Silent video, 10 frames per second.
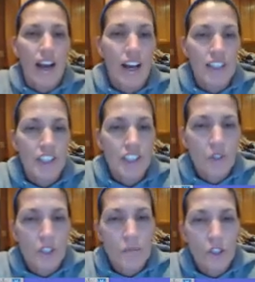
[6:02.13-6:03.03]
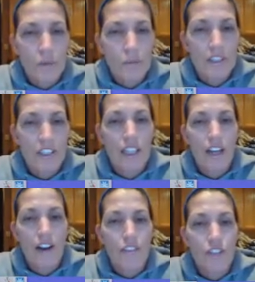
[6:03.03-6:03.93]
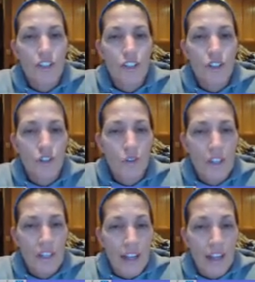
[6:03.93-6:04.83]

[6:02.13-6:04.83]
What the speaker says: A 0 with a multiplicity of 2